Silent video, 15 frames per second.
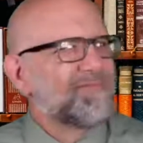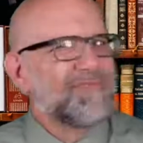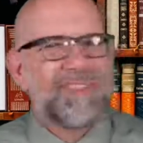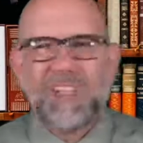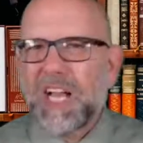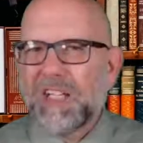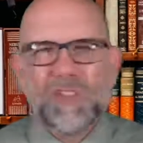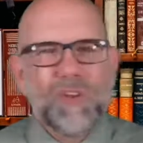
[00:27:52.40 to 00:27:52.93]

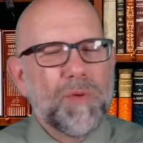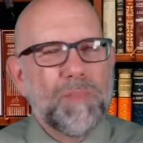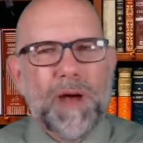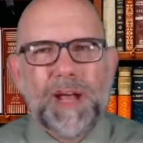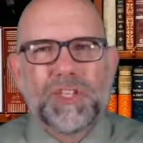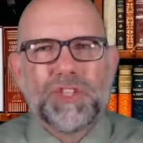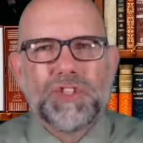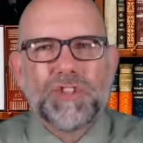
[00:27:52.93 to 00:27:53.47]
not so
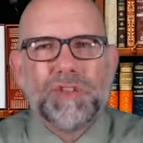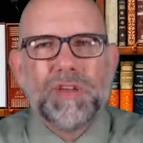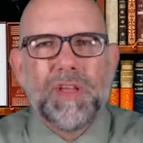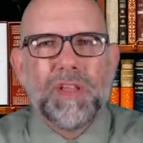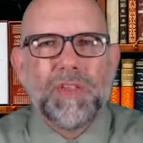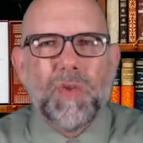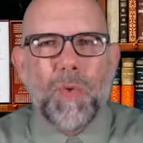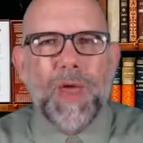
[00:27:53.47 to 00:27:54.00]
much.
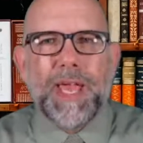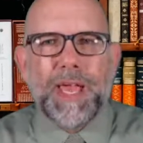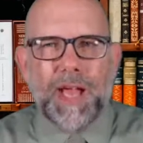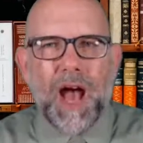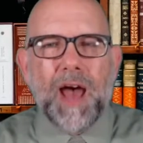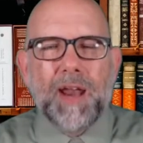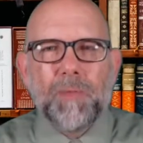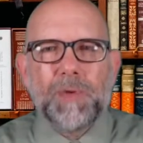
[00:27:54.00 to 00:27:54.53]
The way he
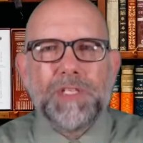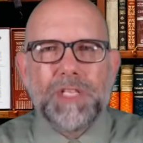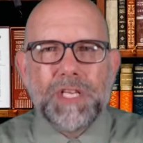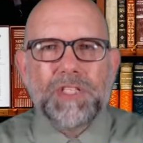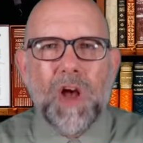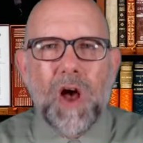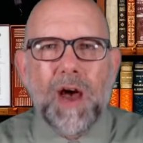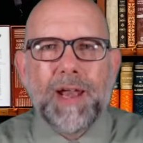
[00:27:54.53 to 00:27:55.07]
got it was
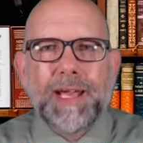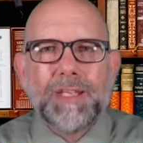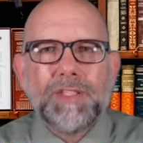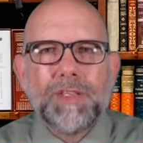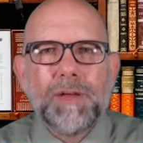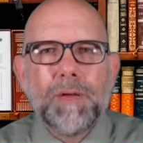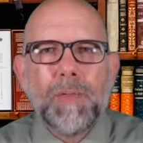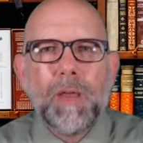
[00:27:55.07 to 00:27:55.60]

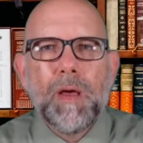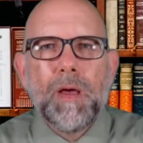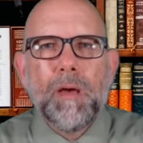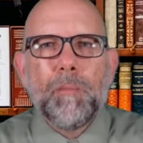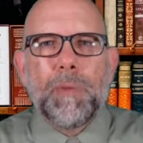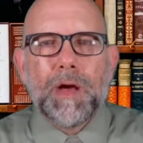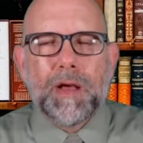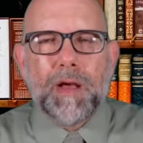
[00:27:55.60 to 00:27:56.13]
dishonest,
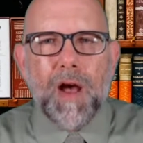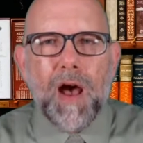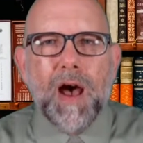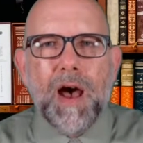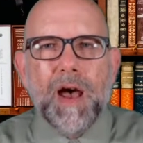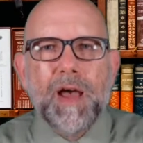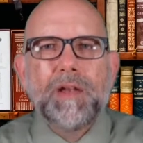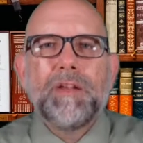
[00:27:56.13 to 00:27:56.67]
but
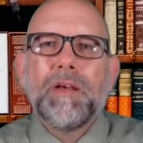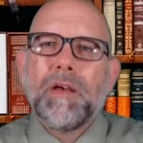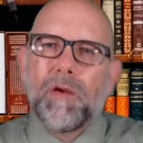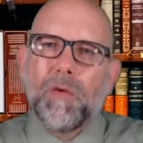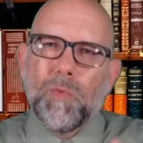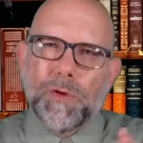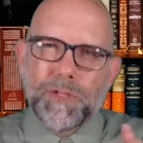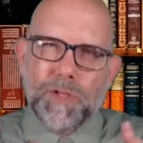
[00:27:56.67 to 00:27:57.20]
God
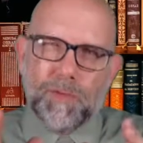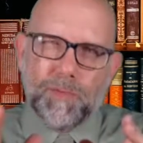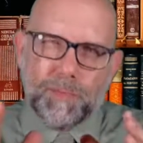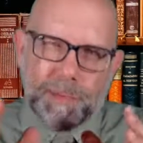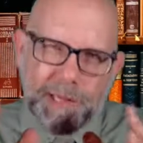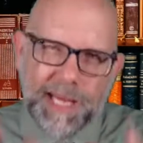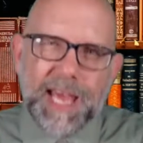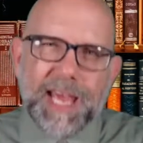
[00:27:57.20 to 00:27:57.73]
was
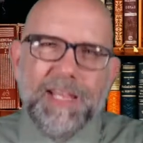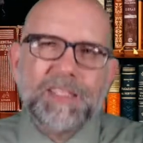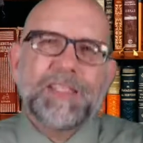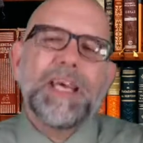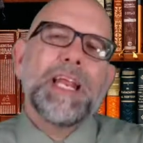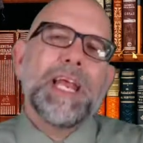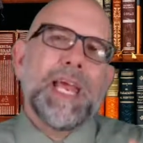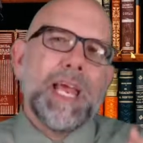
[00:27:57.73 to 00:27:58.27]
pleased
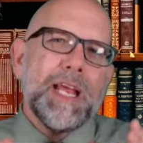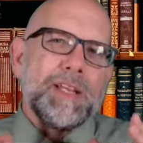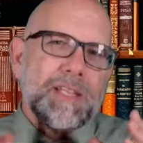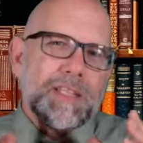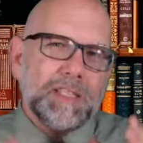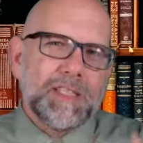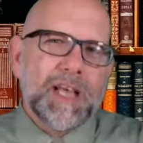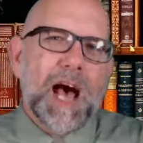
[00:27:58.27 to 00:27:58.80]
that he
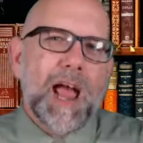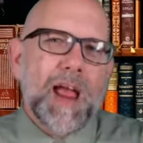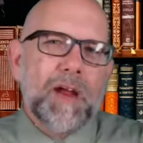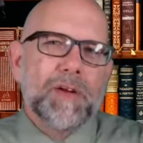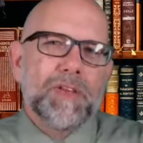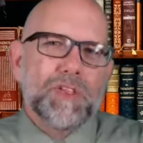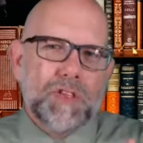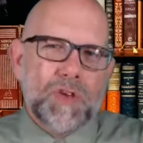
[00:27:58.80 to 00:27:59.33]

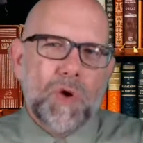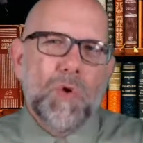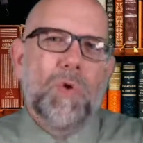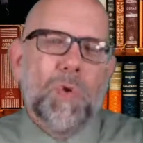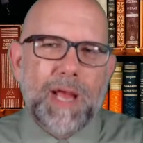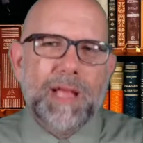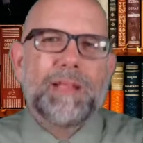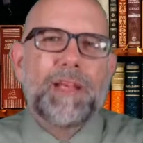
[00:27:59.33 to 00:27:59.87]
desired so
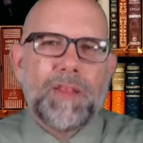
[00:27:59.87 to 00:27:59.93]
greatly